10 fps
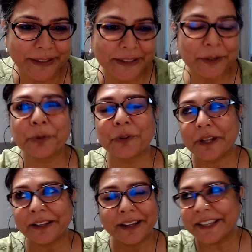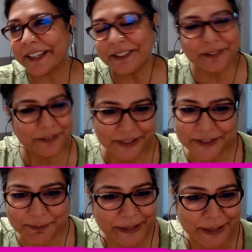I think, again,
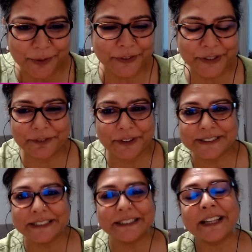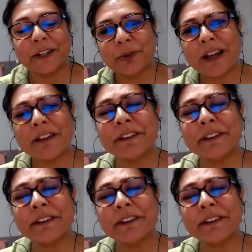just speaking to the diversity that you have,